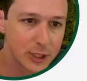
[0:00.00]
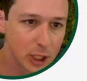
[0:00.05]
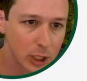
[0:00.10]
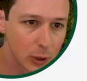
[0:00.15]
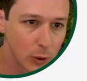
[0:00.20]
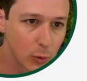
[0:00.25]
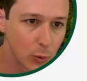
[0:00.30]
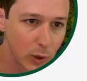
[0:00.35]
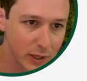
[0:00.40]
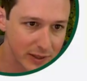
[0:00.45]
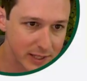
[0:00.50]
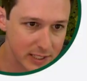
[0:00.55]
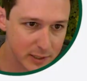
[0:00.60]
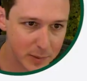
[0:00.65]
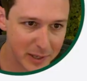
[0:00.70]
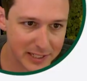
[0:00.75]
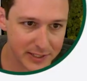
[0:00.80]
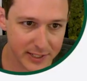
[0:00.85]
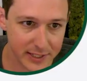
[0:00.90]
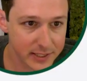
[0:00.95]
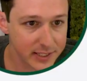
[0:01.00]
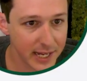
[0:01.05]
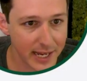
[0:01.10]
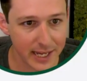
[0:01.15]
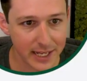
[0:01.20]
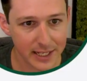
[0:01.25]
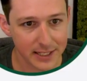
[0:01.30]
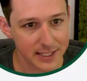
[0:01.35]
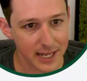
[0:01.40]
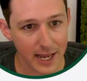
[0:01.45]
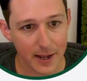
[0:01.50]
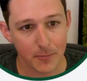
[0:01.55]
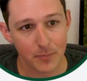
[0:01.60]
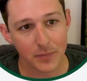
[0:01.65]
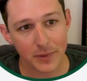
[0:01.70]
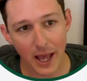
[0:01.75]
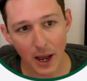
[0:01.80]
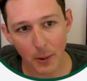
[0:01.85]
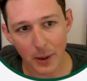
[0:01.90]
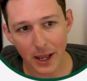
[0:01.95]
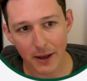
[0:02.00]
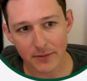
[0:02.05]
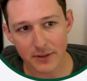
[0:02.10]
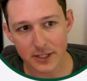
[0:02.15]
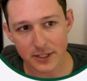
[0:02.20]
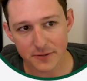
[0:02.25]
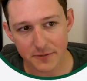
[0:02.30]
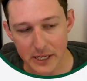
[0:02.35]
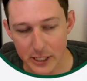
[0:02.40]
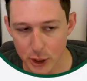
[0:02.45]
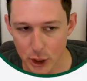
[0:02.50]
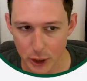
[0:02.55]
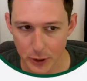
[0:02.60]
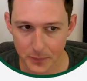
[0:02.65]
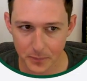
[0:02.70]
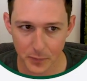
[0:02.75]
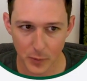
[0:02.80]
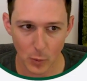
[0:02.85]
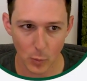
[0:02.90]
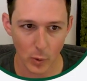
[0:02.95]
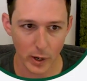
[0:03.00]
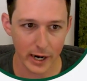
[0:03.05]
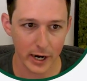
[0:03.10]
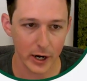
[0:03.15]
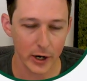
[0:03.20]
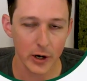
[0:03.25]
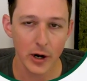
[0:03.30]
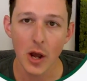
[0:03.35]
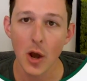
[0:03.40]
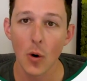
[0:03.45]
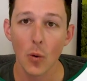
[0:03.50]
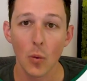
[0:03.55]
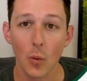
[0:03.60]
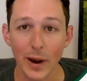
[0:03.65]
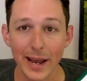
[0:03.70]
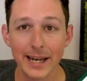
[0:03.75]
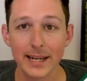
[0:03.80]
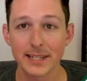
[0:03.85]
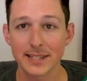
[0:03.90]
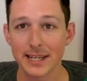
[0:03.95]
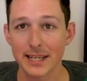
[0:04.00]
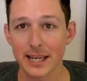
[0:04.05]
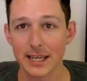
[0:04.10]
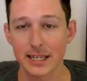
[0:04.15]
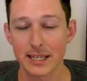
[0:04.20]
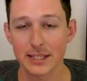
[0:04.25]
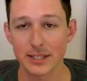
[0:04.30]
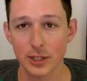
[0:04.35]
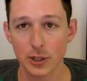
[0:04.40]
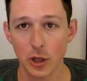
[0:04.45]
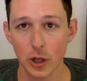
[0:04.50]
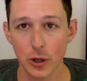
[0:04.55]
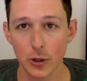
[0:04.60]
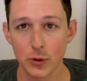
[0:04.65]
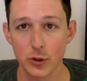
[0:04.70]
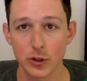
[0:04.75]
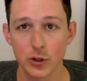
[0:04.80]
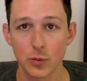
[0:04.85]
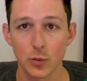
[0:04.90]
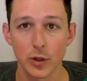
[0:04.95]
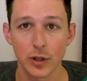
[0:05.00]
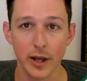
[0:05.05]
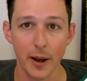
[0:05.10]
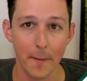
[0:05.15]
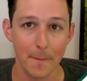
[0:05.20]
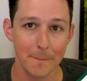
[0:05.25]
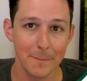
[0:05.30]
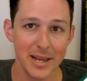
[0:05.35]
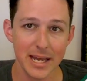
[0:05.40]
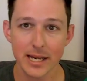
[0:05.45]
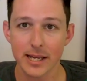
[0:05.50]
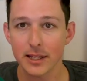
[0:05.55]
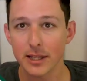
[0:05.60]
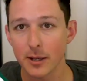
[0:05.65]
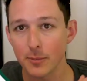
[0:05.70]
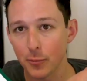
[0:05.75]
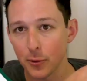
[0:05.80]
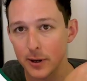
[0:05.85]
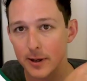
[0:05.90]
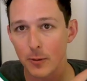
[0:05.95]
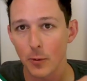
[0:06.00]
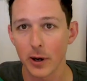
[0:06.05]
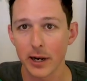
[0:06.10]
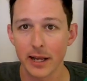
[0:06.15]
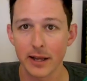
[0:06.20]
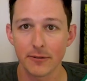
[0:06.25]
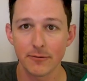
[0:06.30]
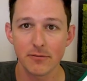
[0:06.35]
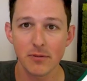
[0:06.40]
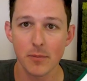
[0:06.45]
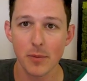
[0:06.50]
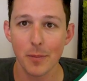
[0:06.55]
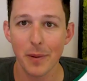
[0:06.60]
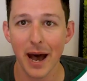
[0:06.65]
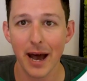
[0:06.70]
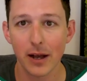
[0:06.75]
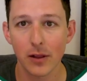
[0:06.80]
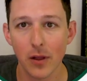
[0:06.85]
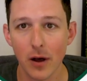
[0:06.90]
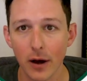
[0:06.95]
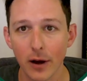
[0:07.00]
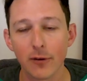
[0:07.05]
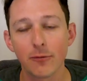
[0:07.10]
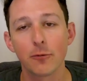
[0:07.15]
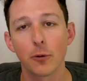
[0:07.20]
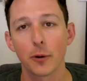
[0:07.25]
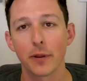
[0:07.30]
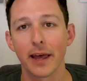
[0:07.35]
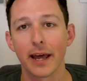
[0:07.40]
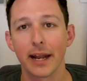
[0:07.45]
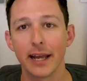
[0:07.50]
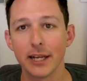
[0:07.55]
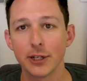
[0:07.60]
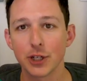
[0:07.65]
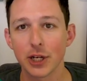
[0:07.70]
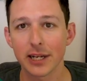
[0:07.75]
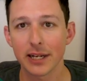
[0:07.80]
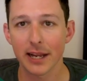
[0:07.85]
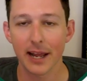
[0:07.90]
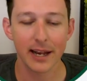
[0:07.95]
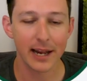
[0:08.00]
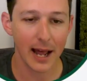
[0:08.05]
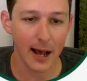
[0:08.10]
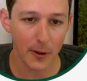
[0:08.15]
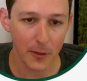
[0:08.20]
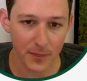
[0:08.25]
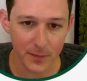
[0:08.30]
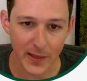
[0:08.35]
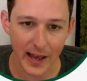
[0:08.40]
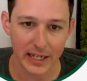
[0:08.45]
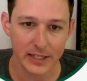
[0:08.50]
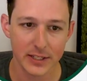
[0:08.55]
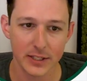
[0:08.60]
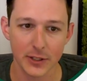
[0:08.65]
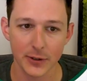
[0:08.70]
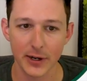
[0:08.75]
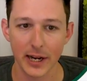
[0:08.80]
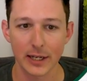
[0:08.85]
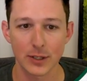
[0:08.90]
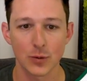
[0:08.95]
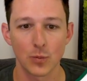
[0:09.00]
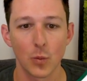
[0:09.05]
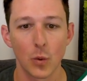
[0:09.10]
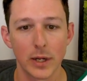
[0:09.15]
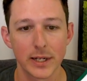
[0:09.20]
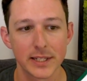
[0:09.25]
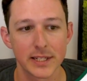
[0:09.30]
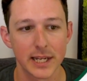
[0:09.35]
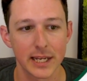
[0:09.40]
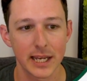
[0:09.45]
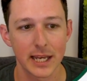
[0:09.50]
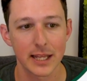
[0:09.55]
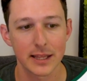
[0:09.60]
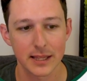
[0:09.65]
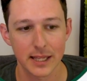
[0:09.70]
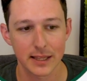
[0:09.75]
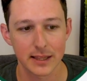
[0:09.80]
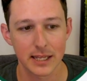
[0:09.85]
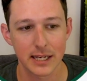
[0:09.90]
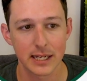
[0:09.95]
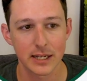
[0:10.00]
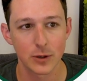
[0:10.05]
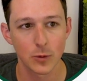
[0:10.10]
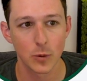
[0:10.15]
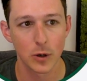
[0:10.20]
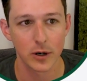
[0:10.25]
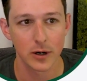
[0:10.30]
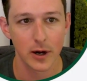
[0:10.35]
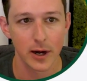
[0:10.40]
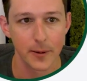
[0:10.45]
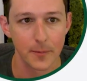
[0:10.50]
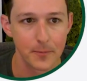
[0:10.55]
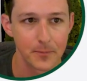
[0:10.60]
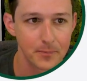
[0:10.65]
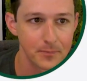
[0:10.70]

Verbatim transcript: So what this is basically saying is, hey, now we have this feature where when a ticket gets closed, we'll immediately bring one in from the backlog for that agent. And now that's their next one ticket that they need to work on.